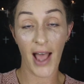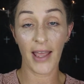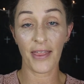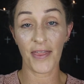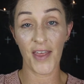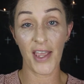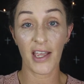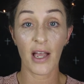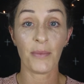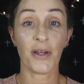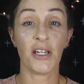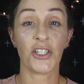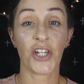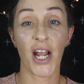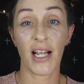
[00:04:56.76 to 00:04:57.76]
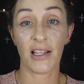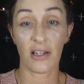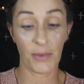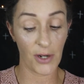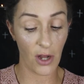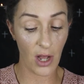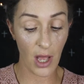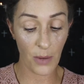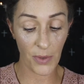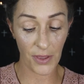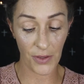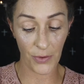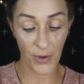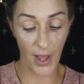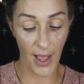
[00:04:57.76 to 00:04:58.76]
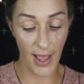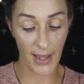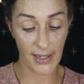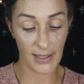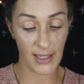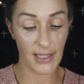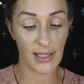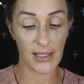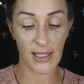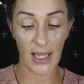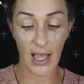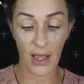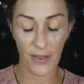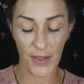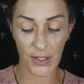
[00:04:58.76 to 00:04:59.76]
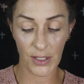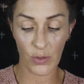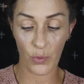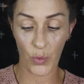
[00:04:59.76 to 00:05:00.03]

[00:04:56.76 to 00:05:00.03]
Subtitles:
I think I'm gonna try a little bit on with you guys. Let's see how this